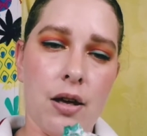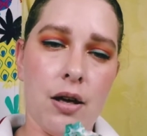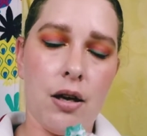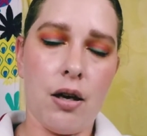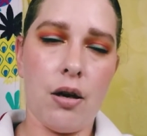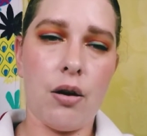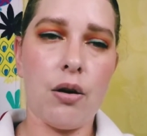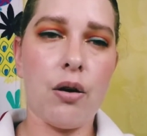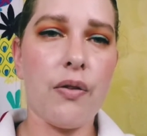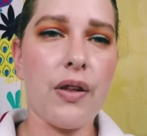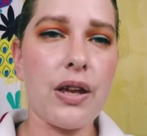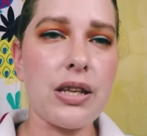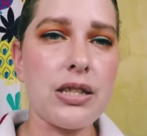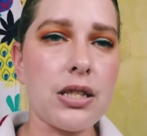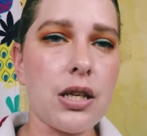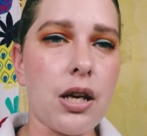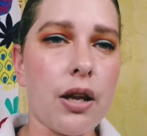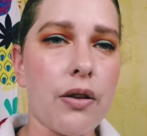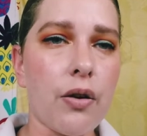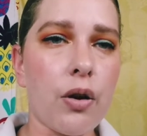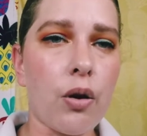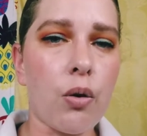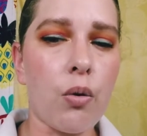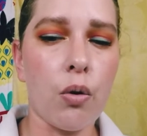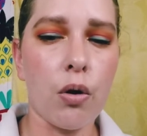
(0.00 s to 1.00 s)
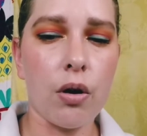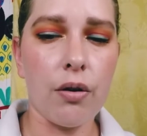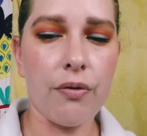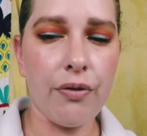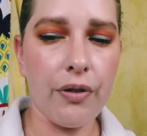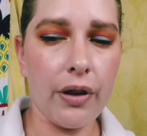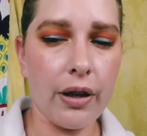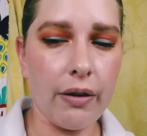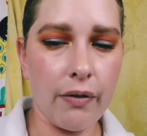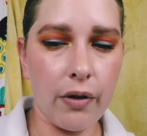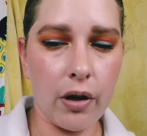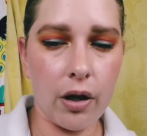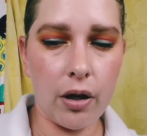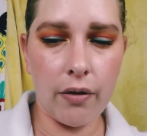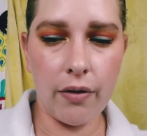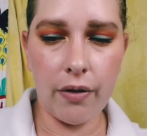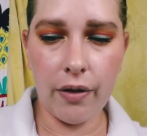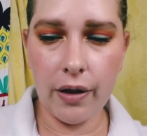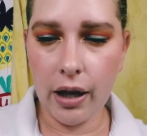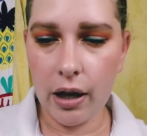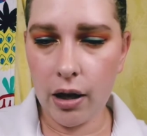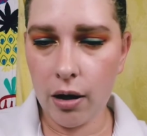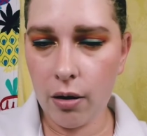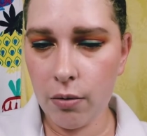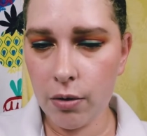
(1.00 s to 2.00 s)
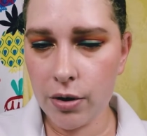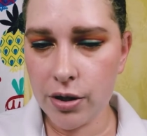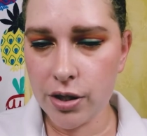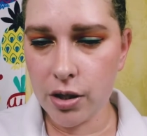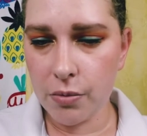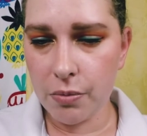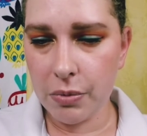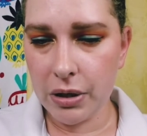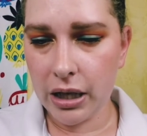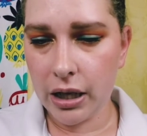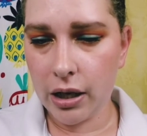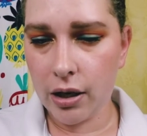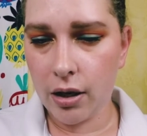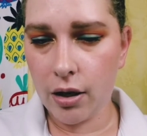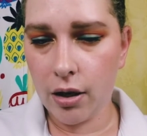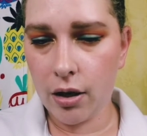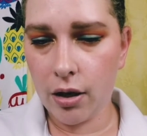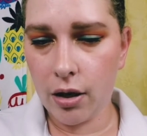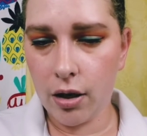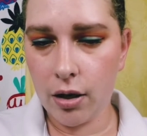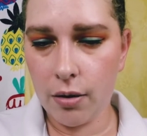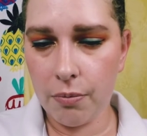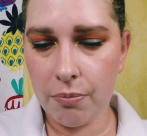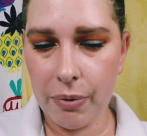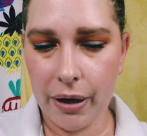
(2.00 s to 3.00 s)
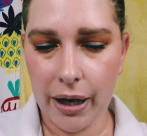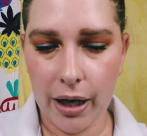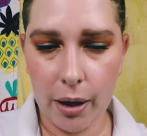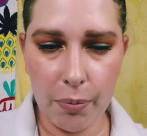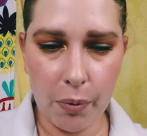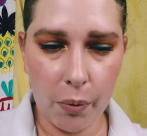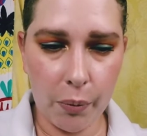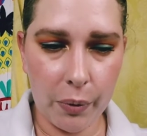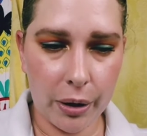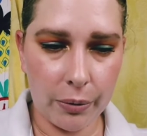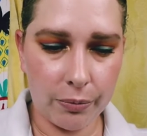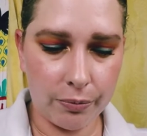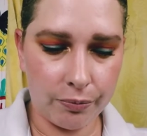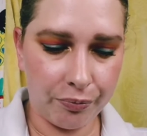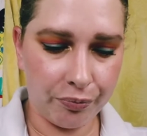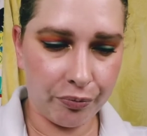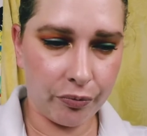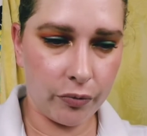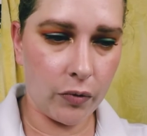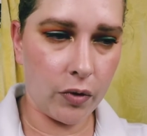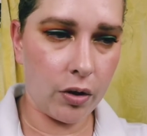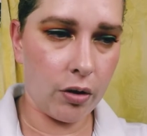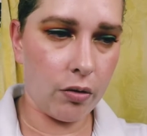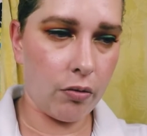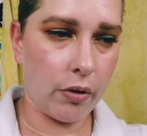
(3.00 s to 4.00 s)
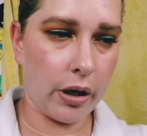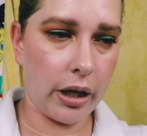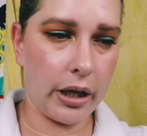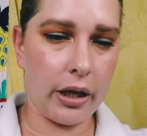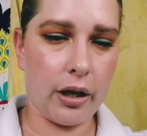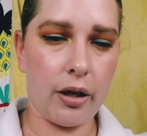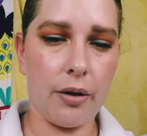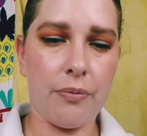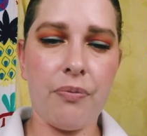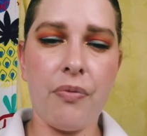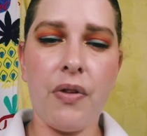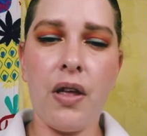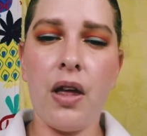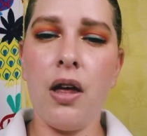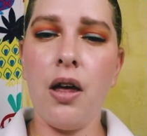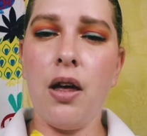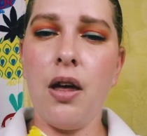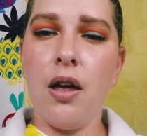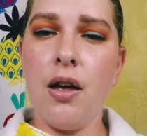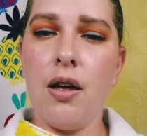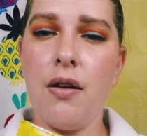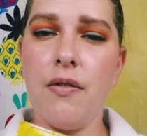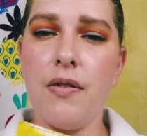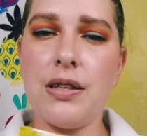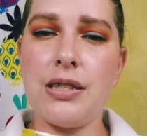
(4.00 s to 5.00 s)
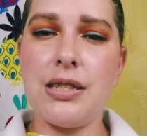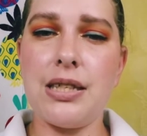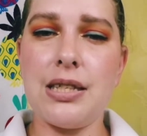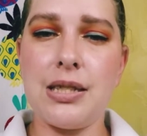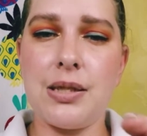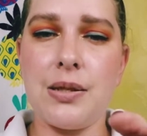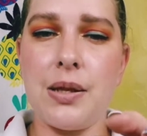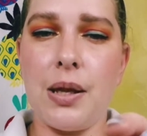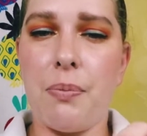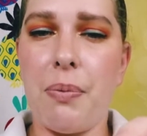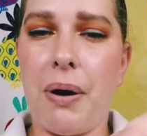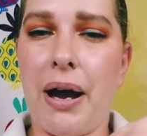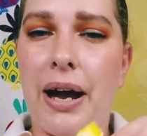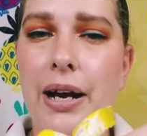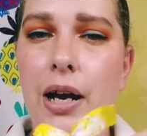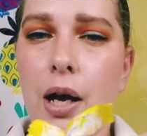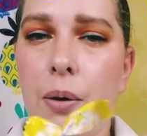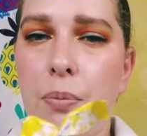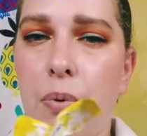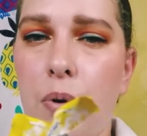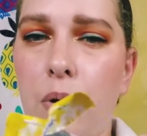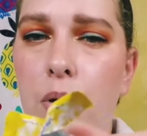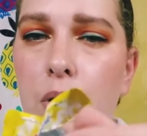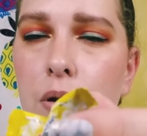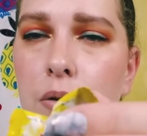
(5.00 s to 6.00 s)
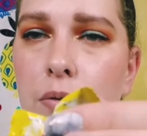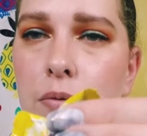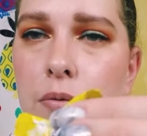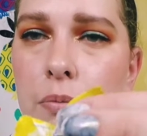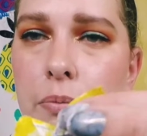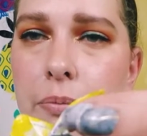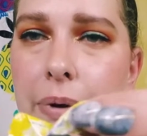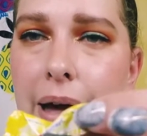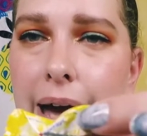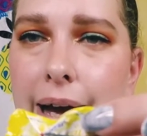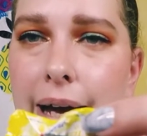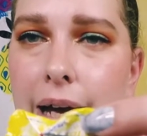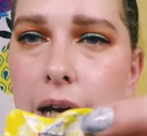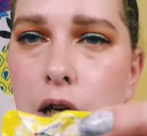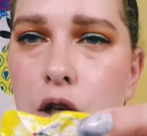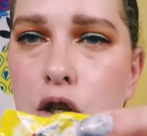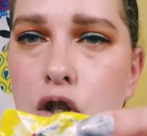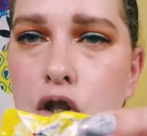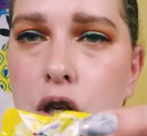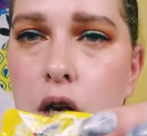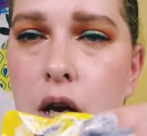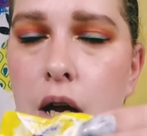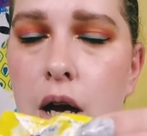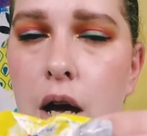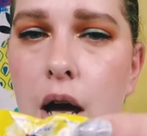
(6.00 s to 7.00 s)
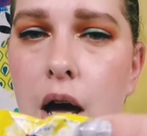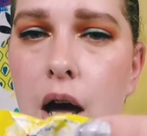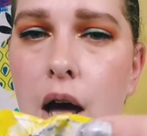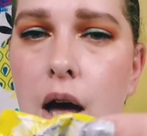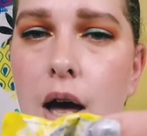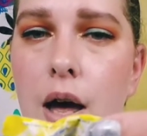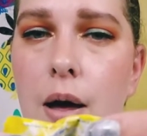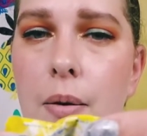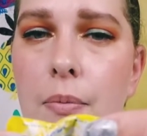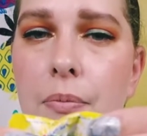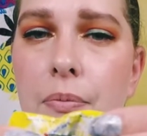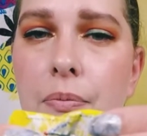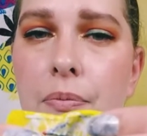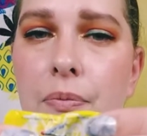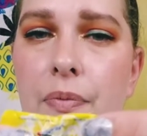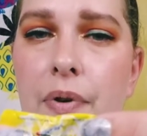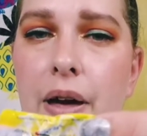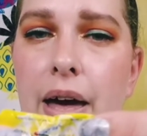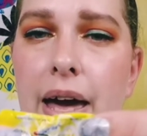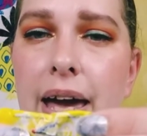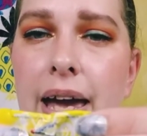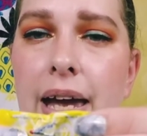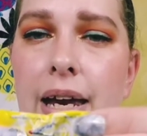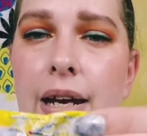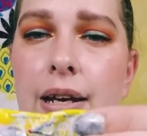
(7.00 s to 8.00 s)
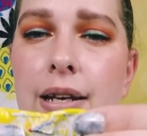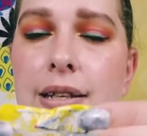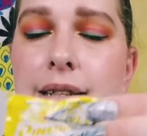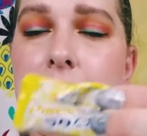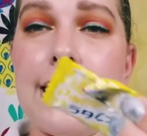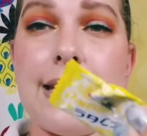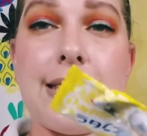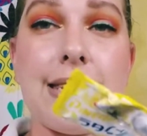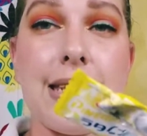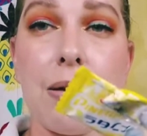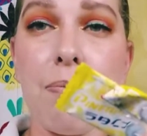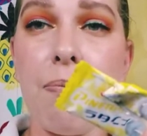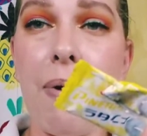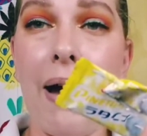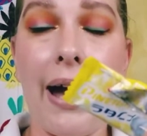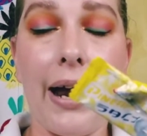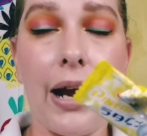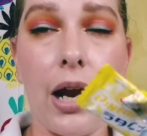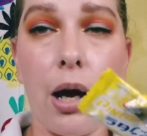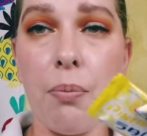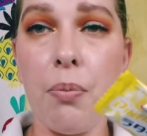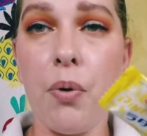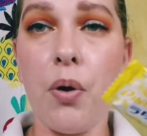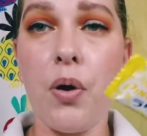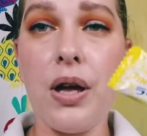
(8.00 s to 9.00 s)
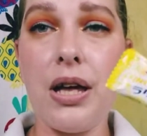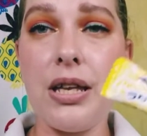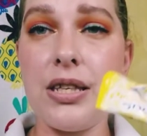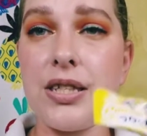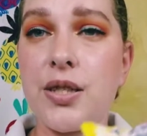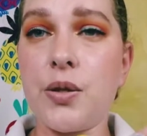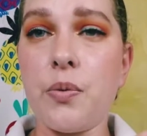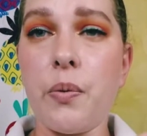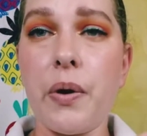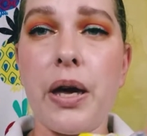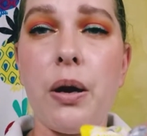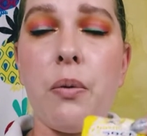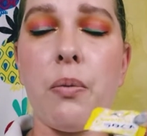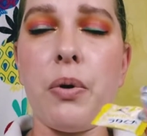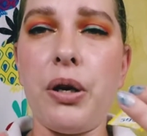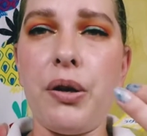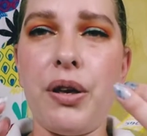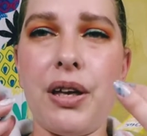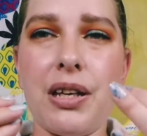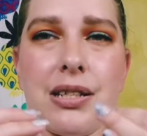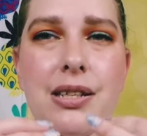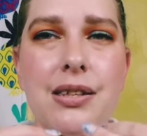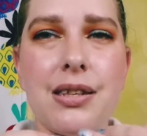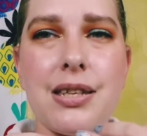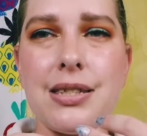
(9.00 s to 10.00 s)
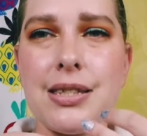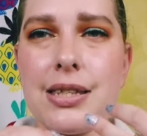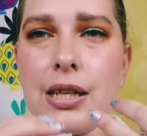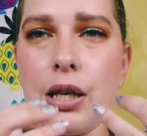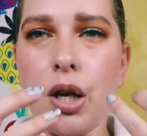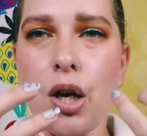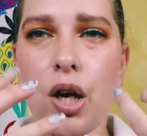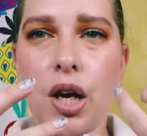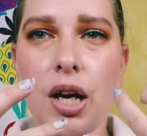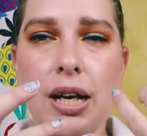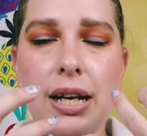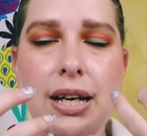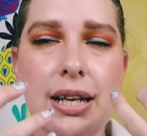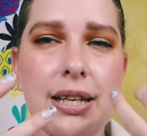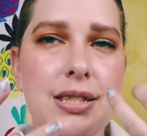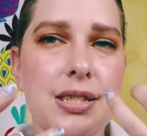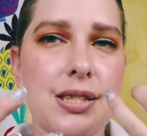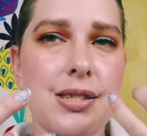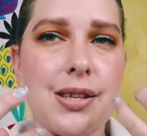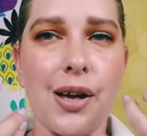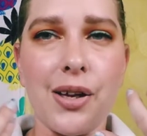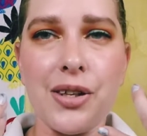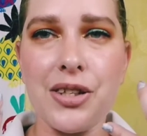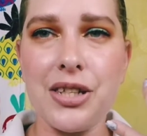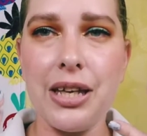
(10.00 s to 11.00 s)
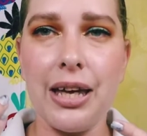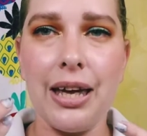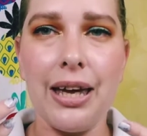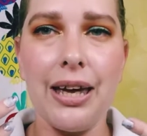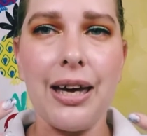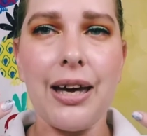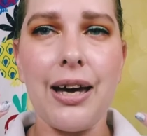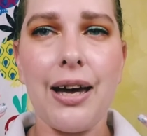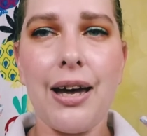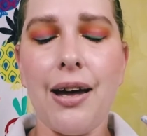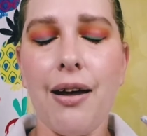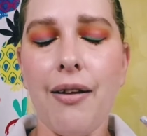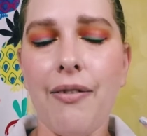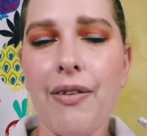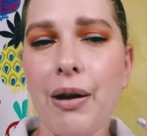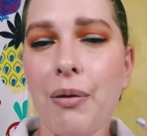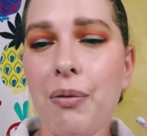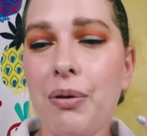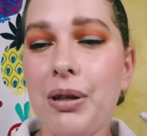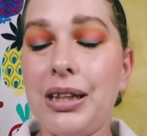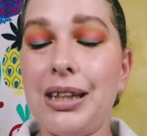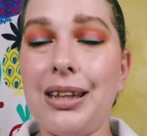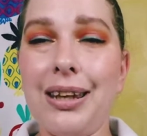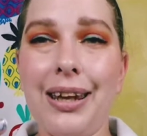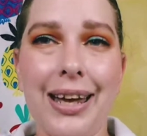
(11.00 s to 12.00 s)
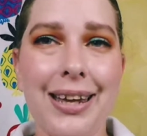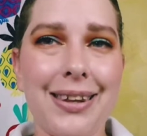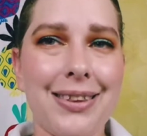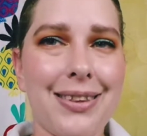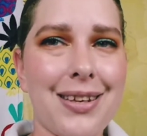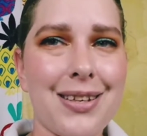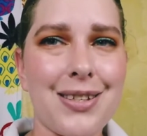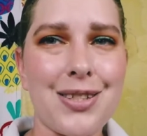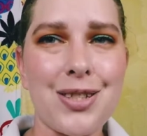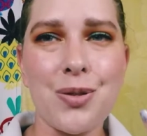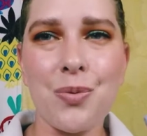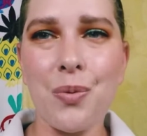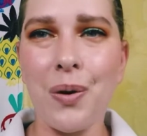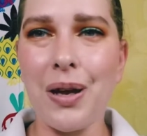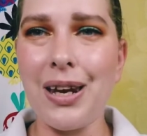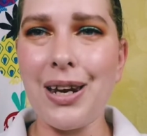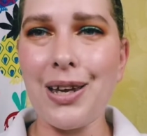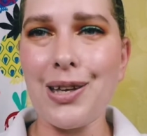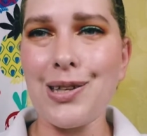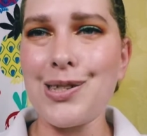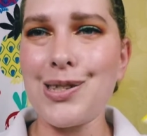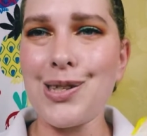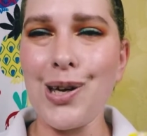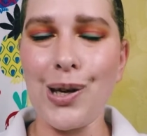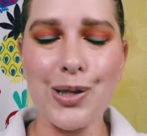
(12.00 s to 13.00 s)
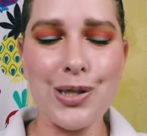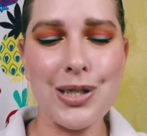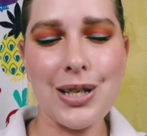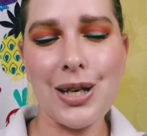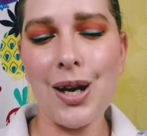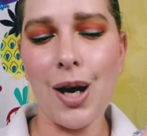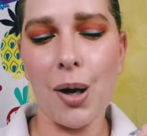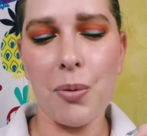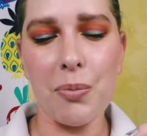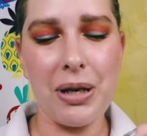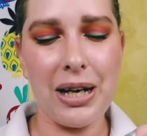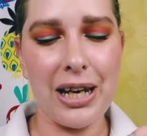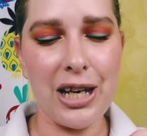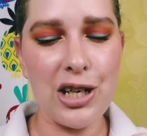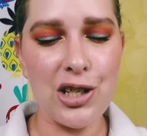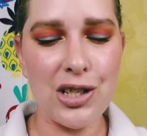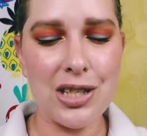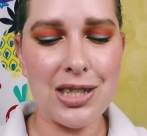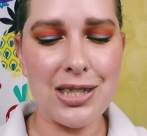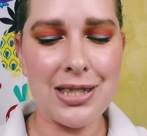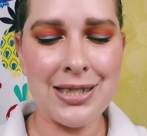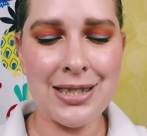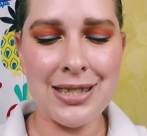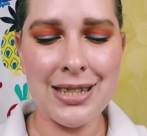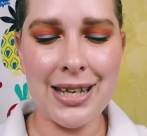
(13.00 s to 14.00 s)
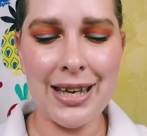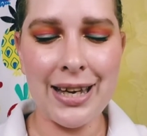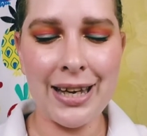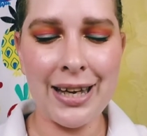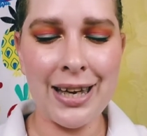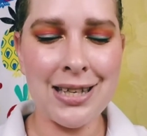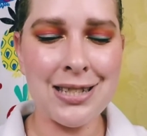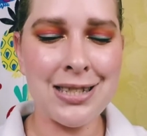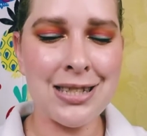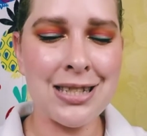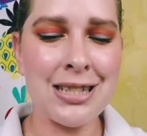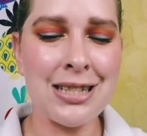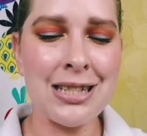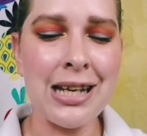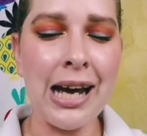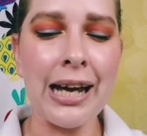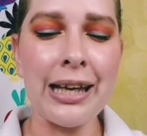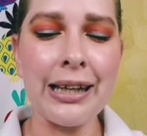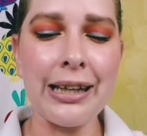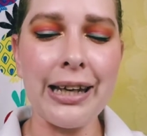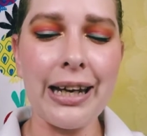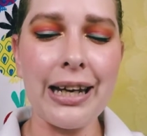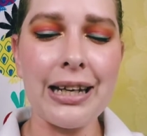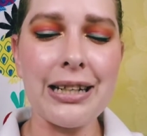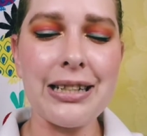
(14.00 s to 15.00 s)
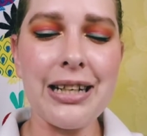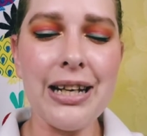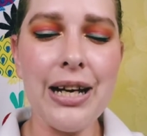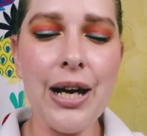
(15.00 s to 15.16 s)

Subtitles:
I know that's another corn flavor thing. Where's the banana, pineapple one? Right here. This is the pineapple package. And it tastes like pineapple. It's sweet. When you get to the center, it is salty. They really like the sweet and salty combinations, I guess, in Thailand.